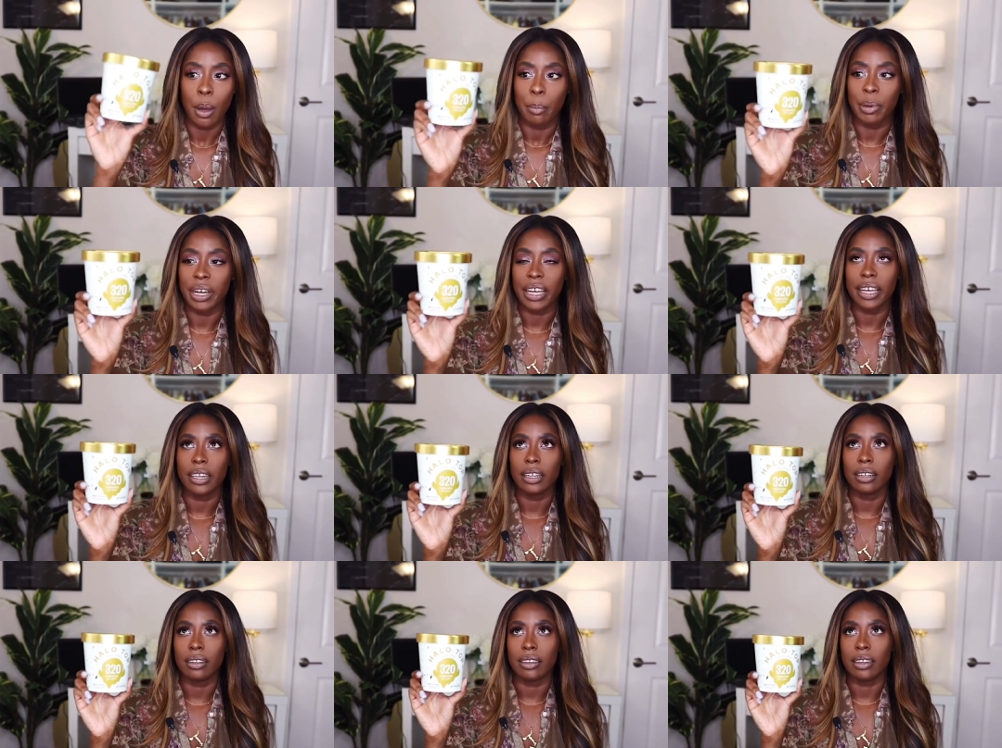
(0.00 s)

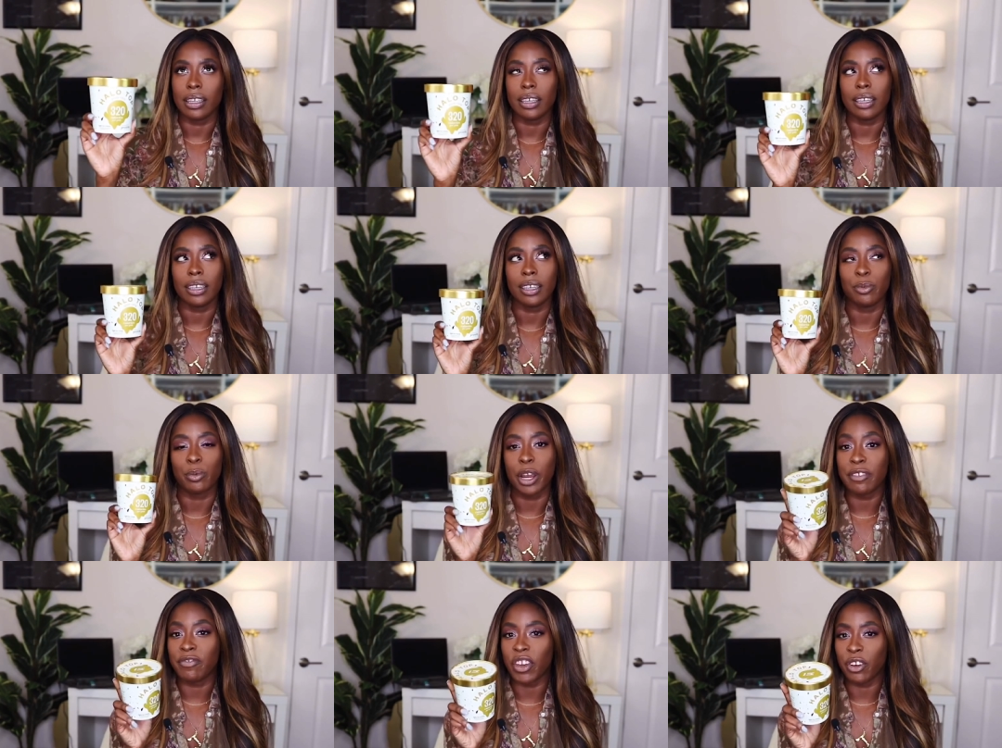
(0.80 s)
but the
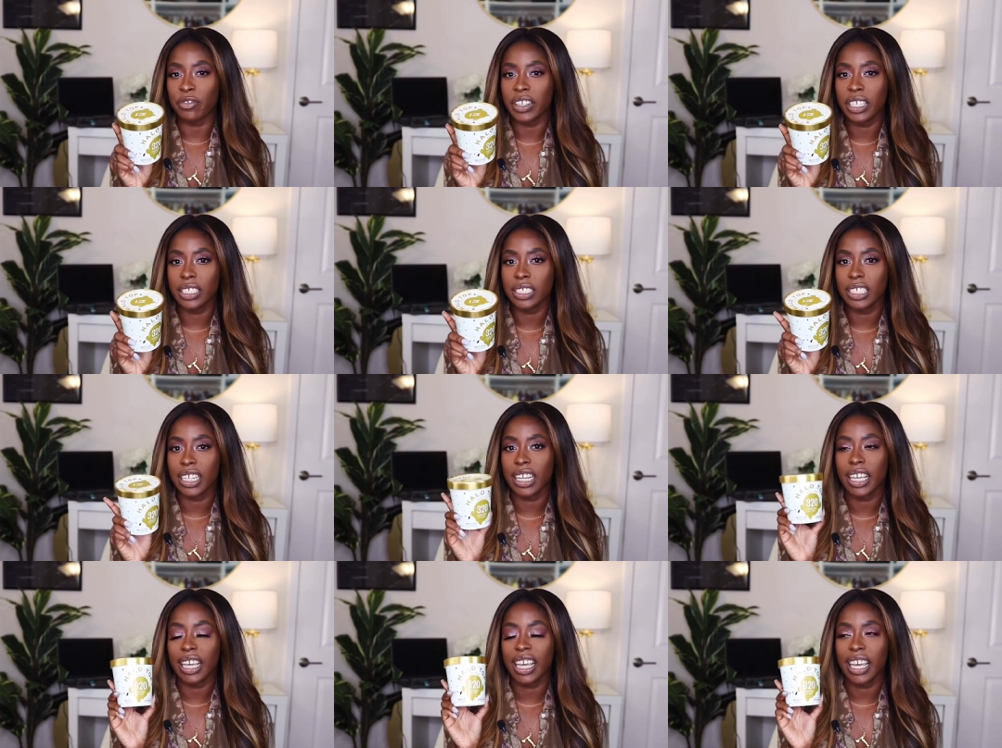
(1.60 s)
red velvet
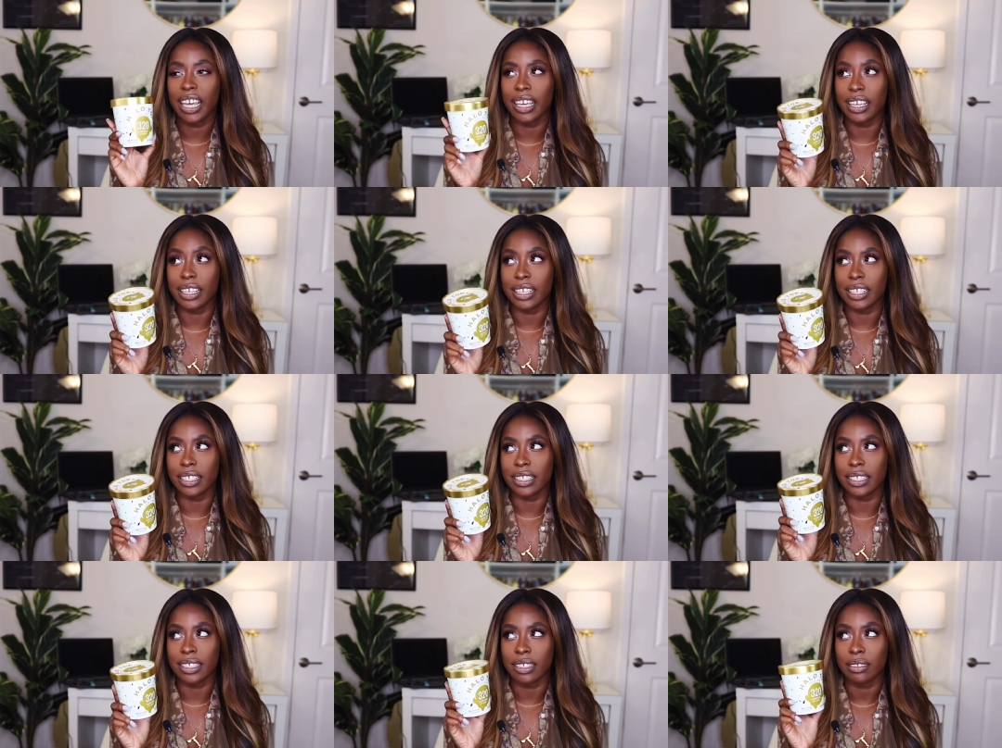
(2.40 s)

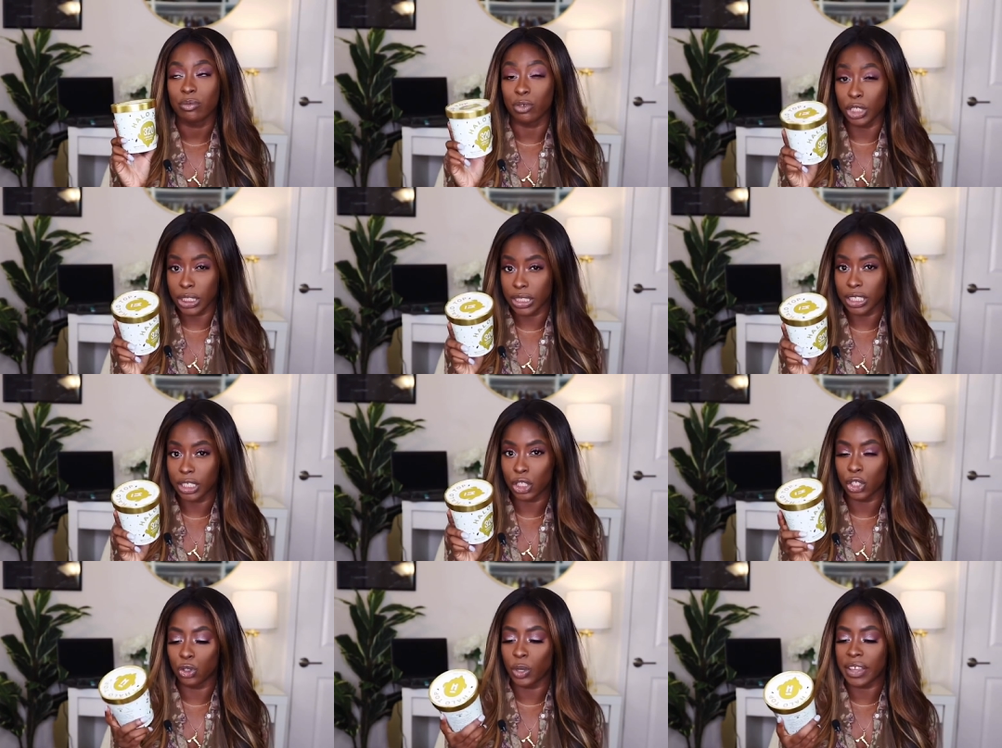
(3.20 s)
is really
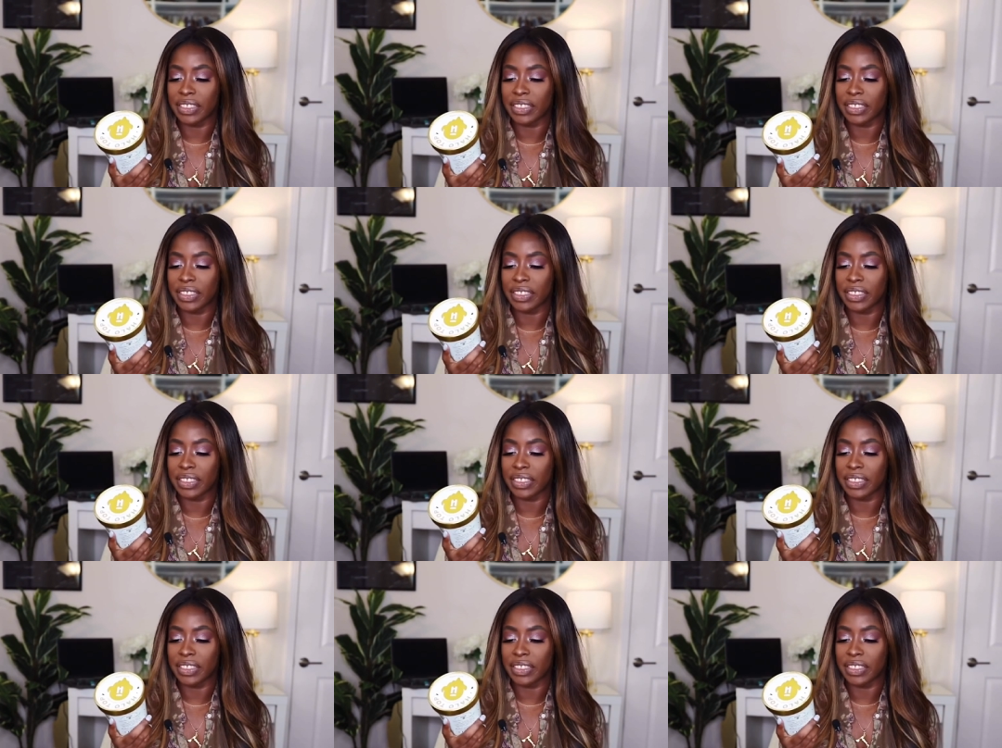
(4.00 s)
good too.